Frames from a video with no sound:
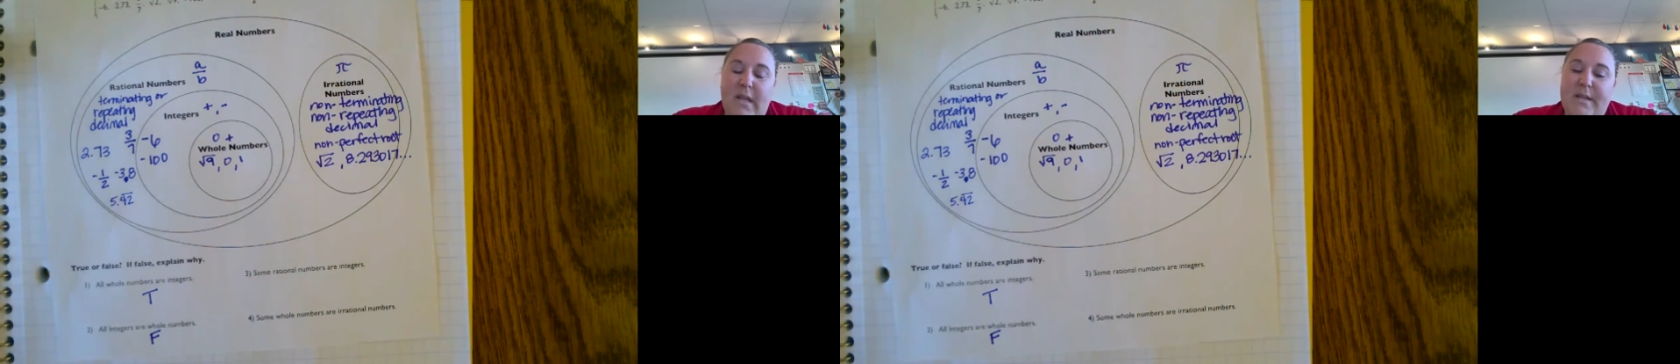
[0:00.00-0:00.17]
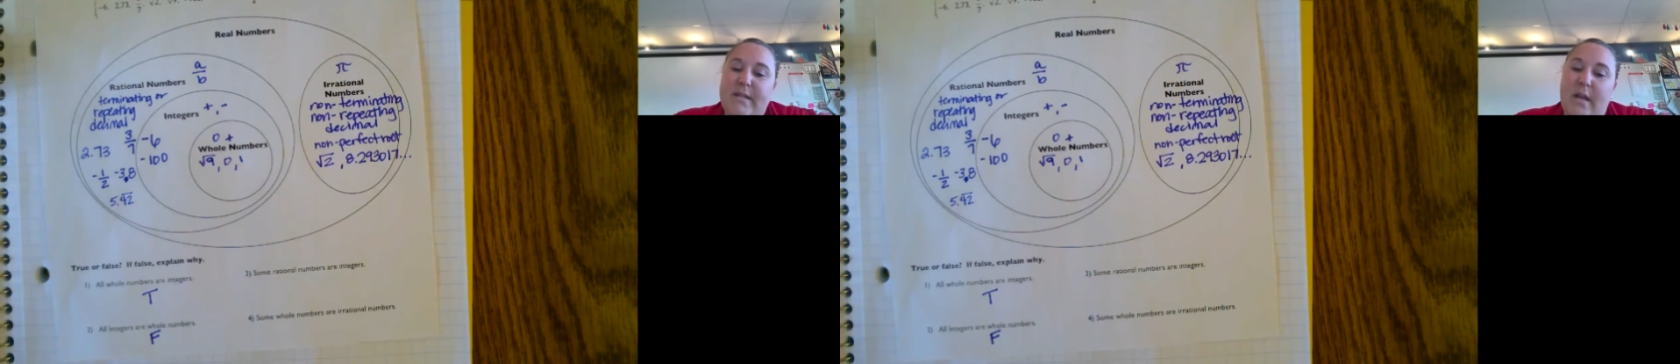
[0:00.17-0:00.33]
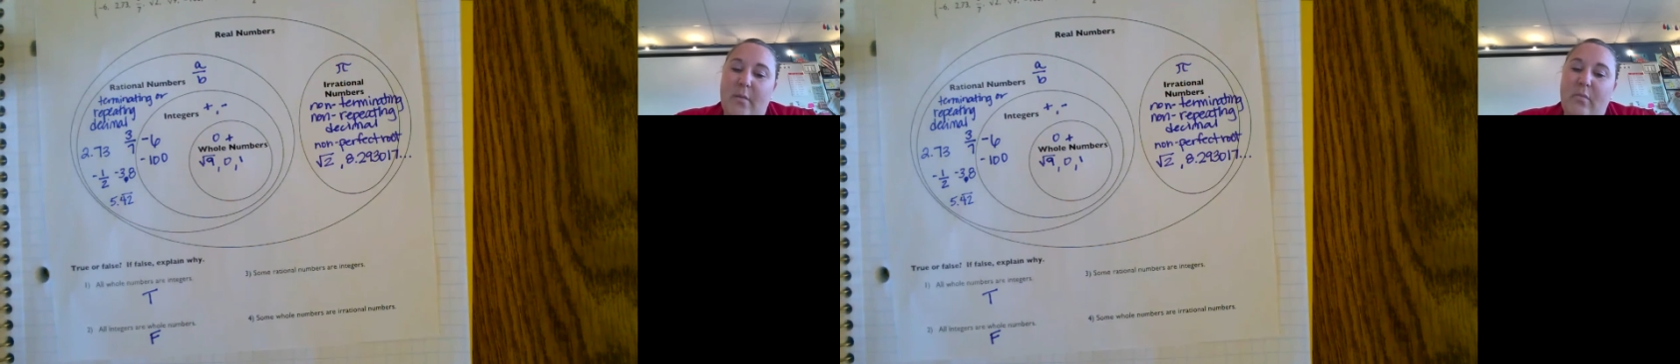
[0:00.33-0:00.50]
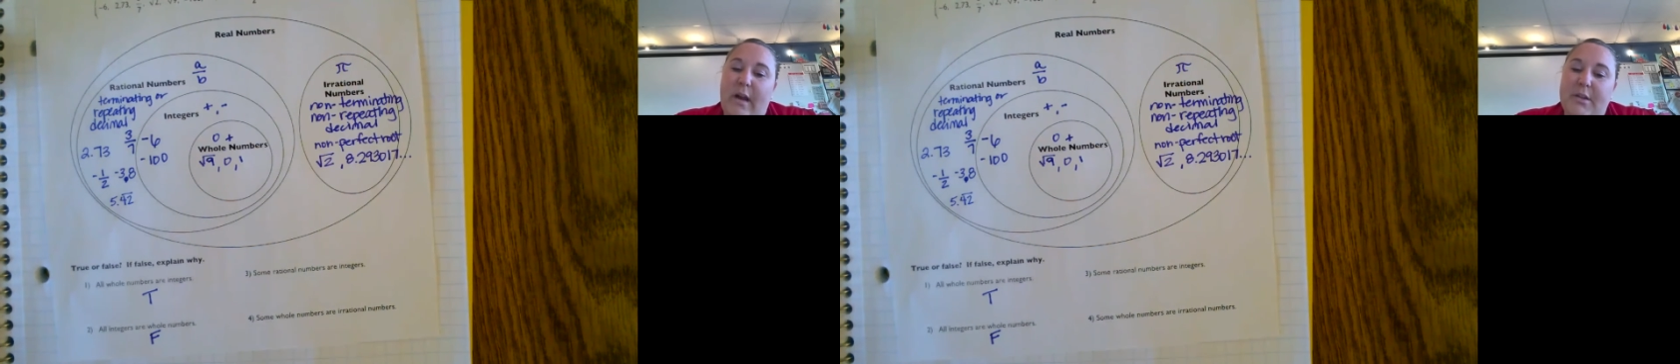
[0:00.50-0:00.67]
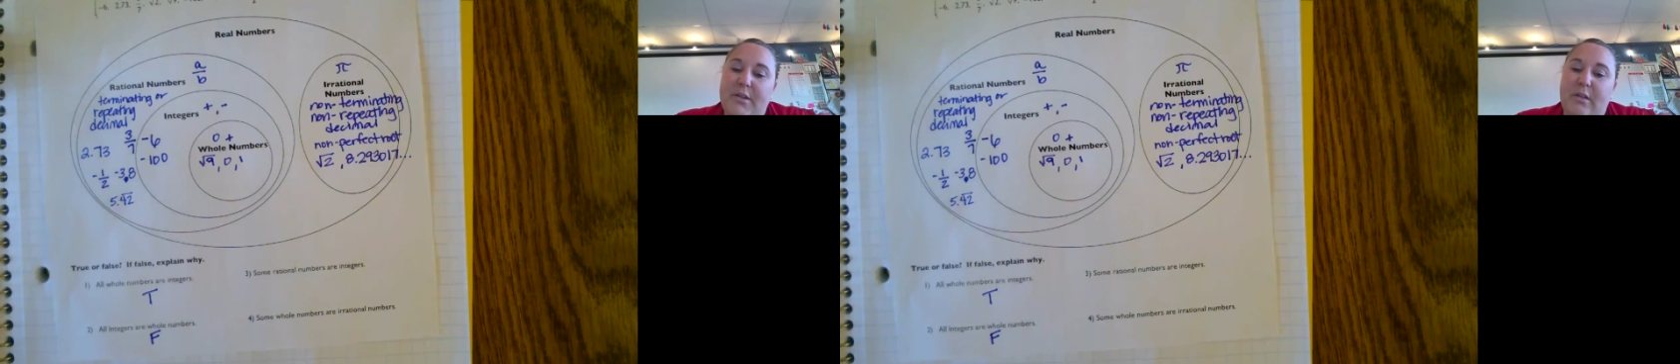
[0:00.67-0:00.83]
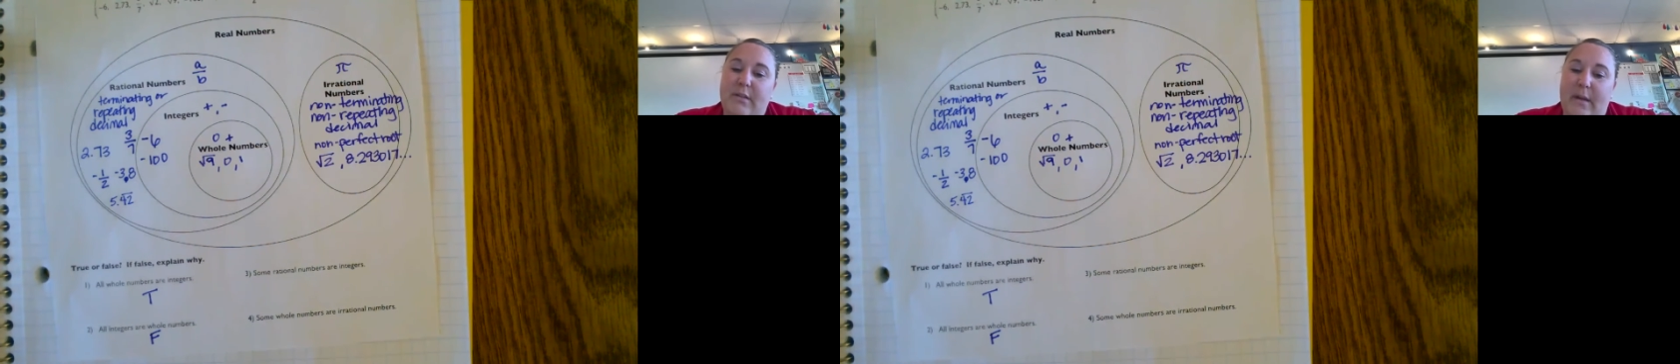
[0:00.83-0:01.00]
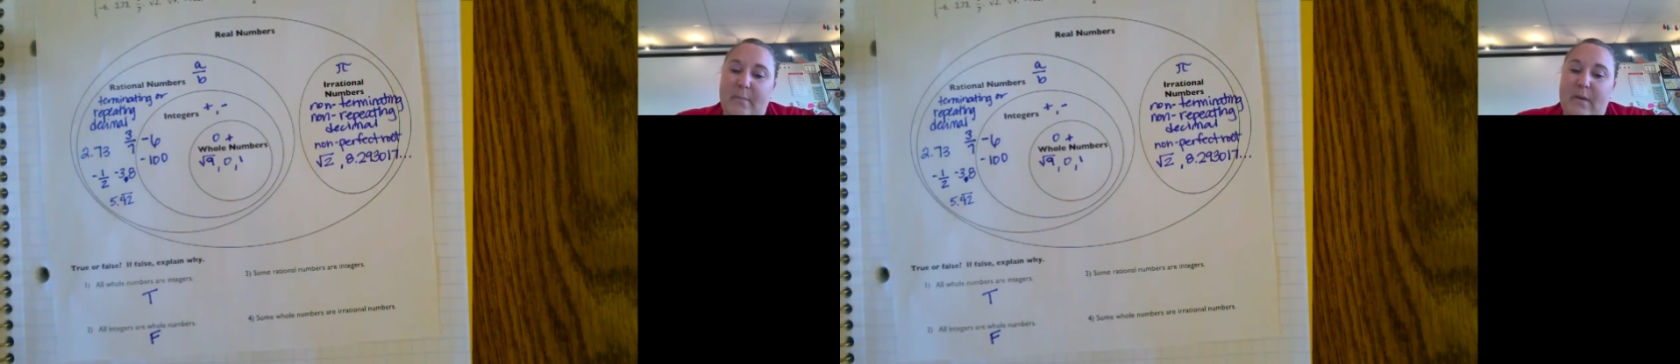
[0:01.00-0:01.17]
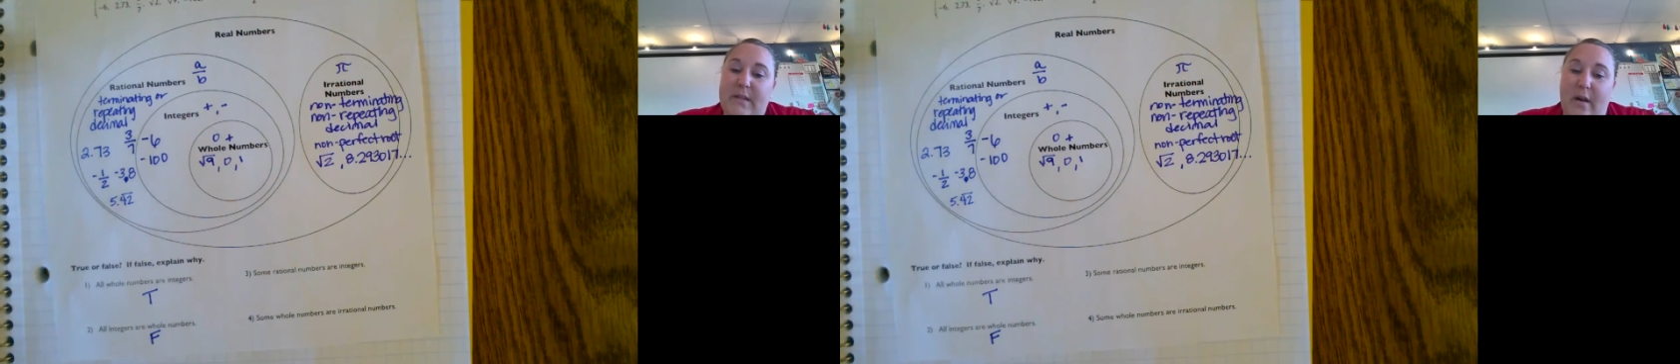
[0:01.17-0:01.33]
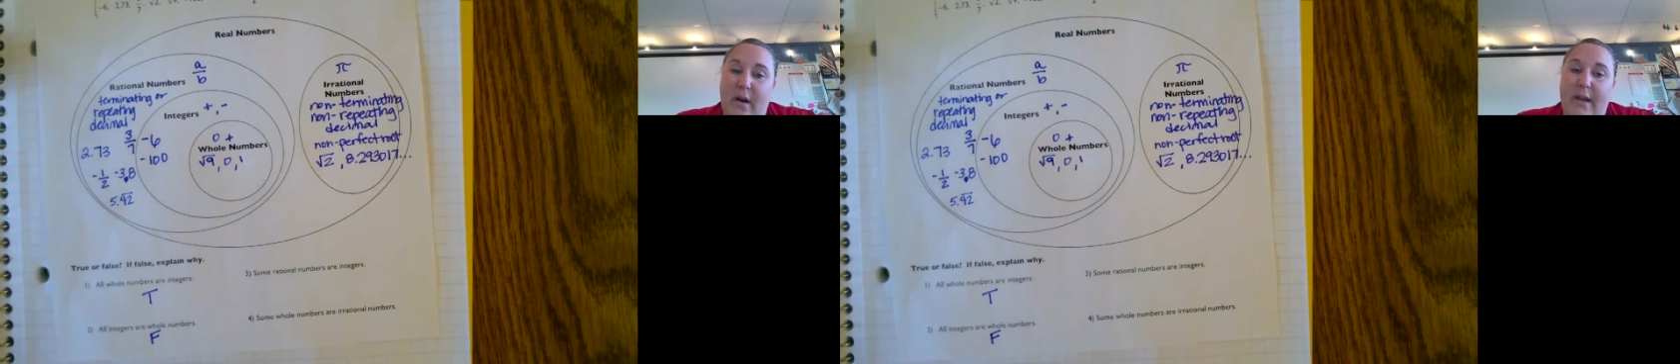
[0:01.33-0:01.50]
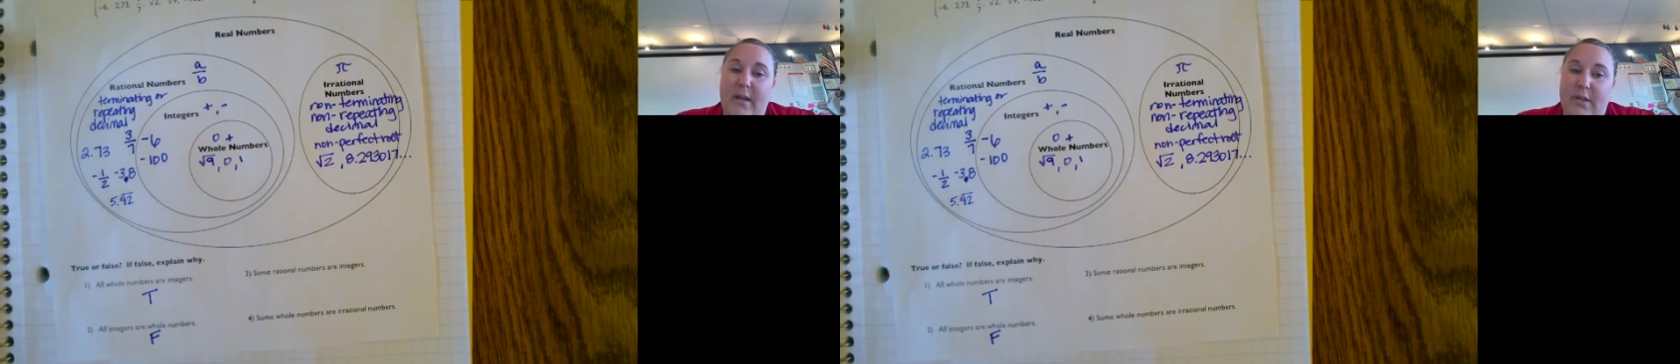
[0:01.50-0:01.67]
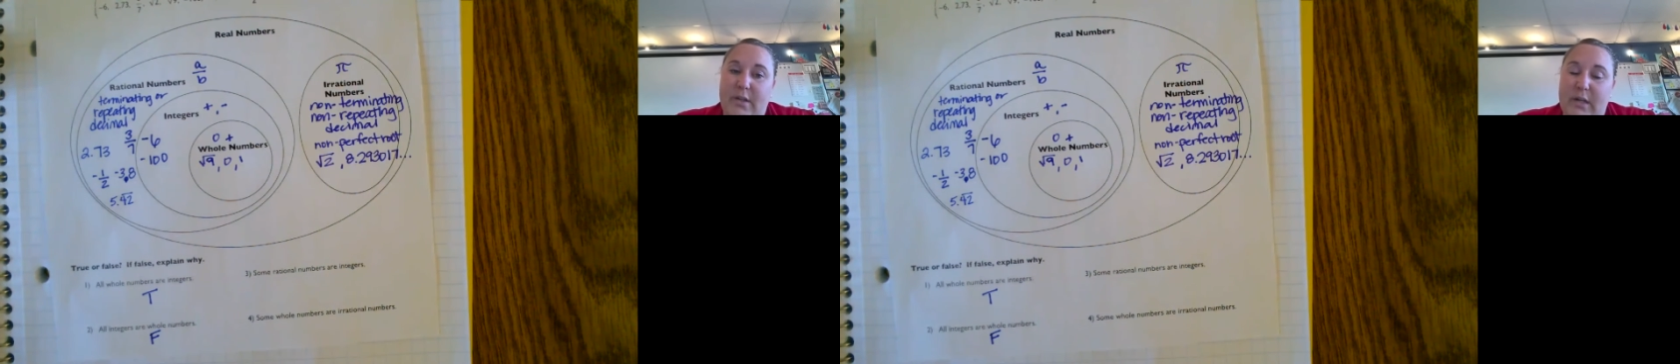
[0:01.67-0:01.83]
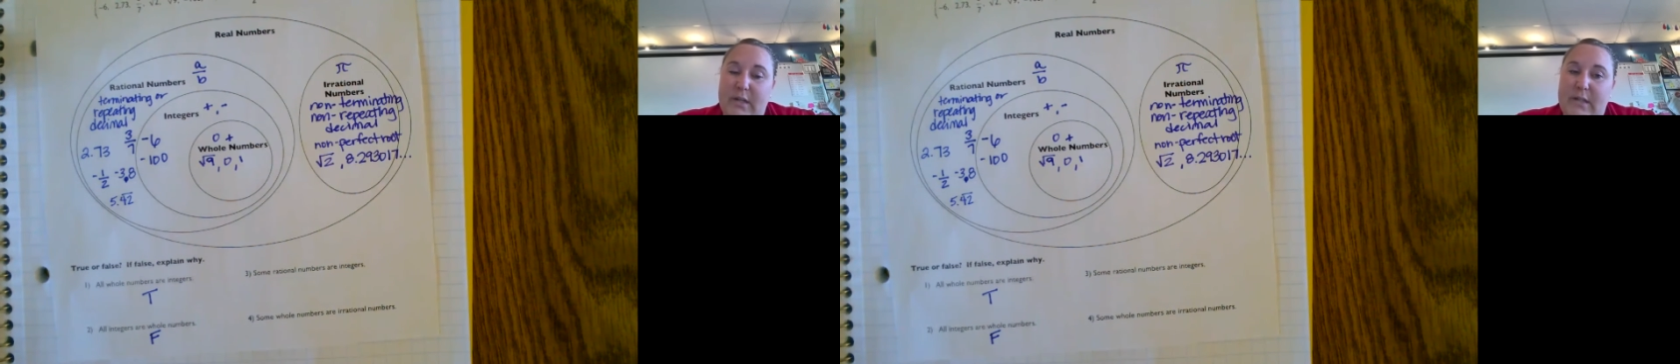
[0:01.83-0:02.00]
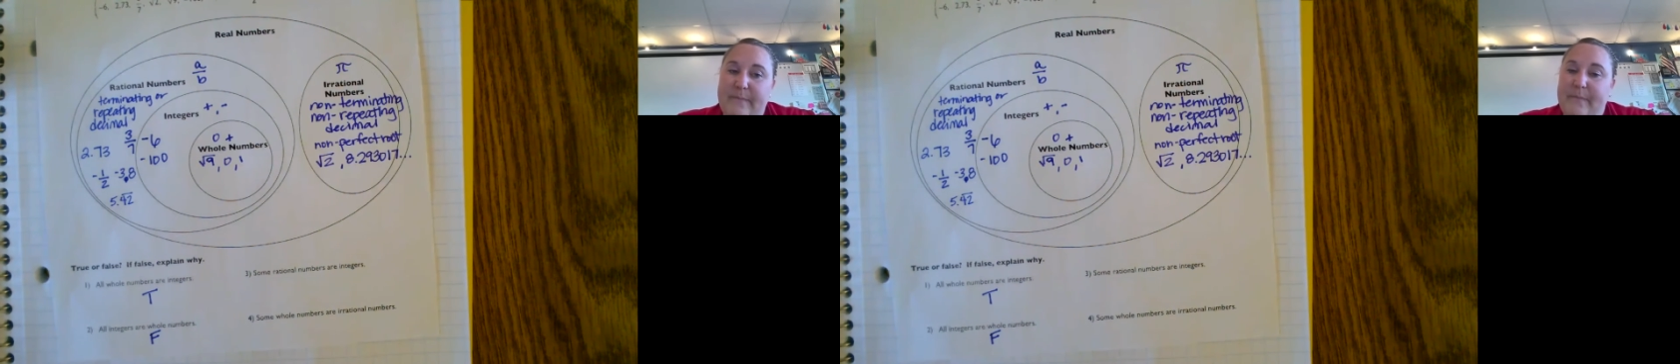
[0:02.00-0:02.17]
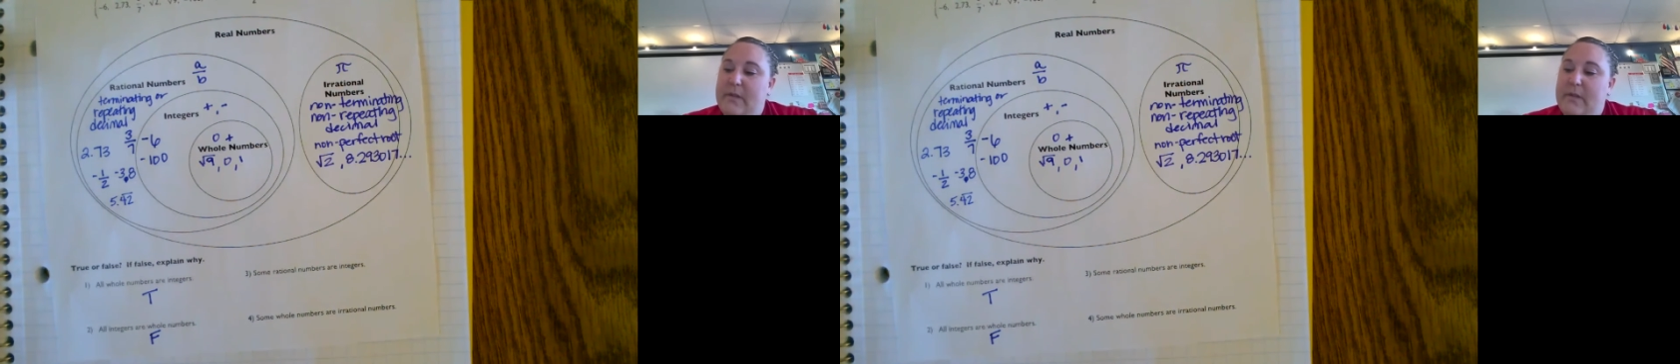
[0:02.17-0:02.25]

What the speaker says: Some rational numbers are integers.